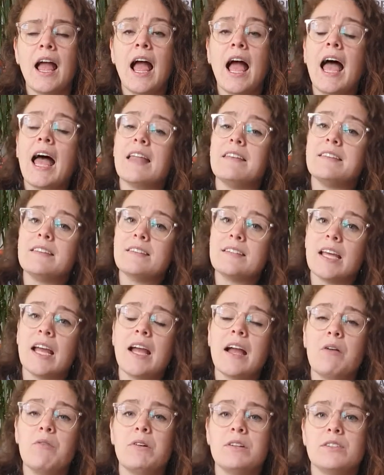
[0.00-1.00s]
And today
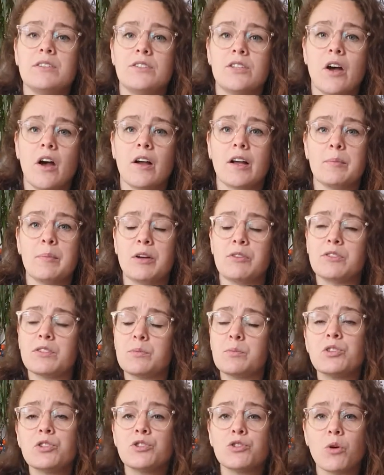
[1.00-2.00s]
I want to talk about
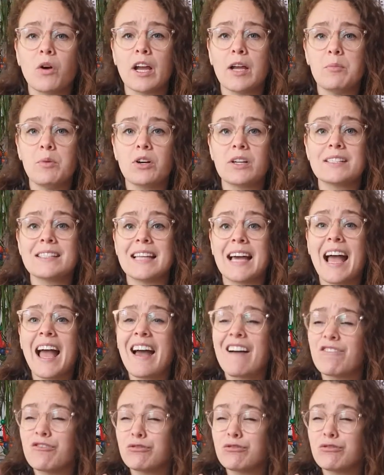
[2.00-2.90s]
some storybooks that have